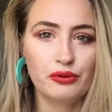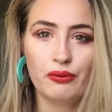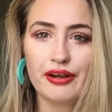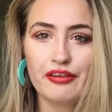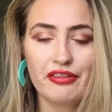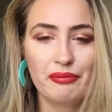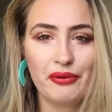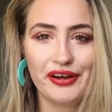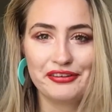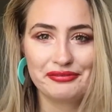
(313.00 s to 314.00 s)
what is the
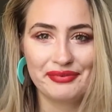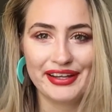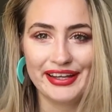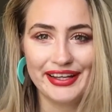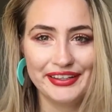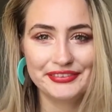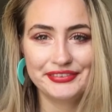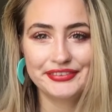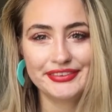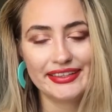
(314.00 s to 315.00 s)
point of my life?
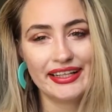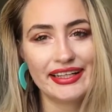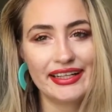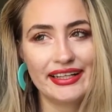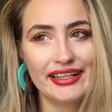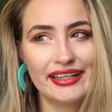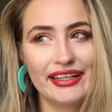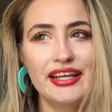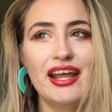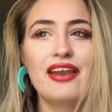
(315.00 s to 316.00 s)

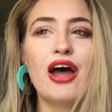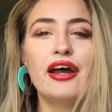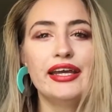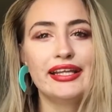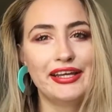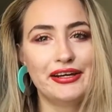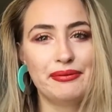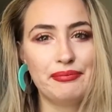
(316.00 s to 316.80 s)
Not in like